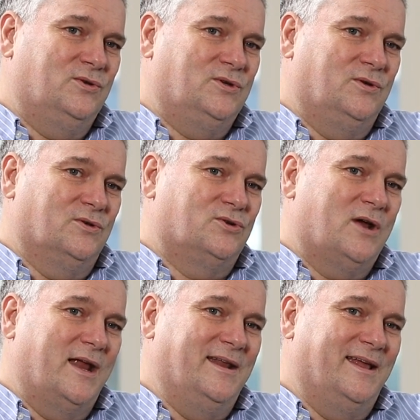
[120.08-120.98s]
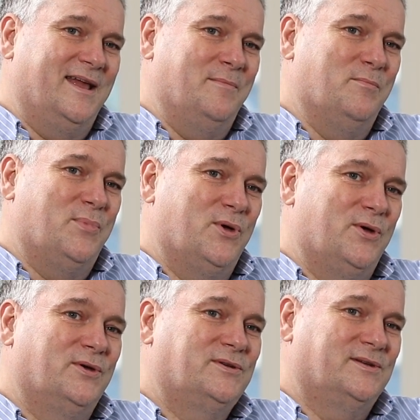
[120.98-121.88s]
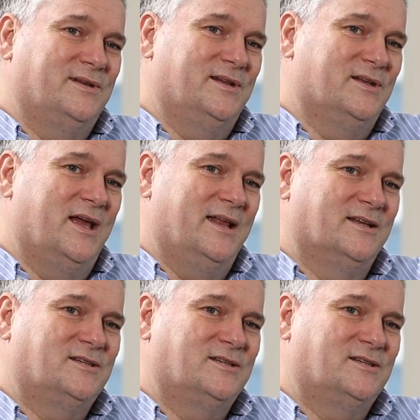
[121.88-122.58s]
do the training in person in a